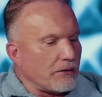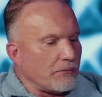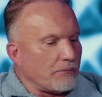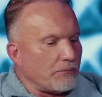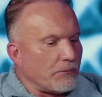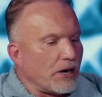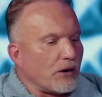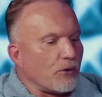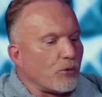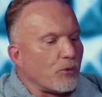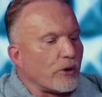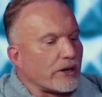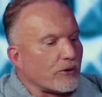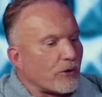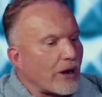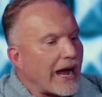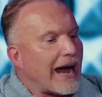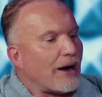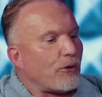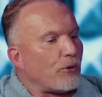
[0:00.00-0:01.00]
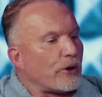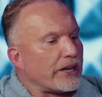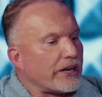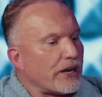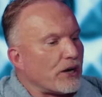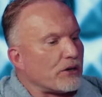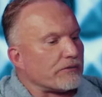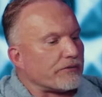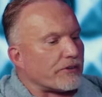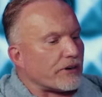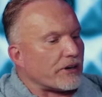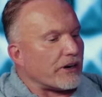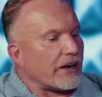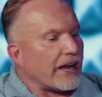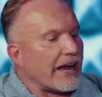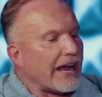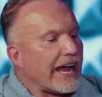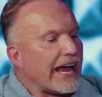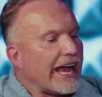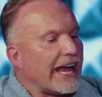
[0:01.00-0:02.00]
But when I went over
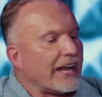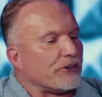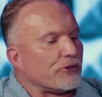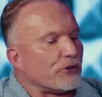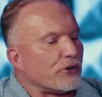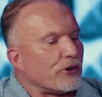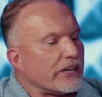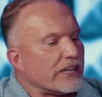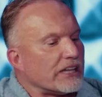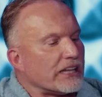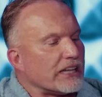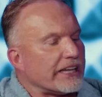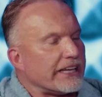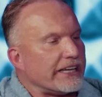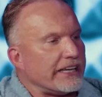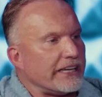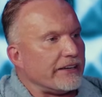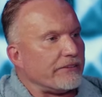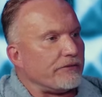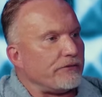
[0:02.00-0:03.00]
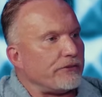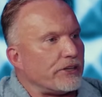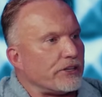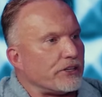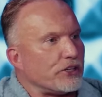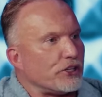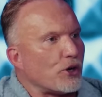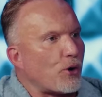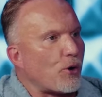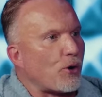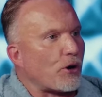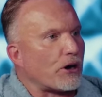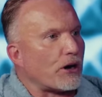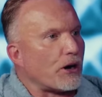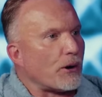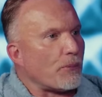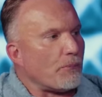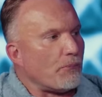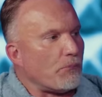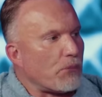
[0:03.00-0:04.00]
and relieved
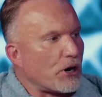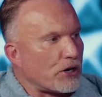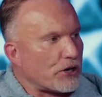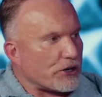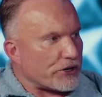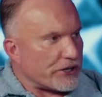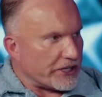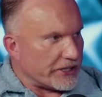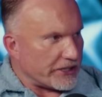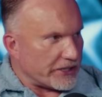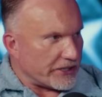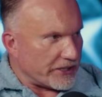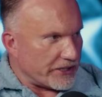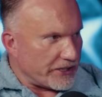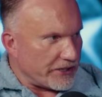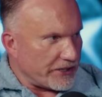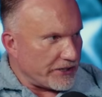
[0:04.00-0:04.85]
your burden,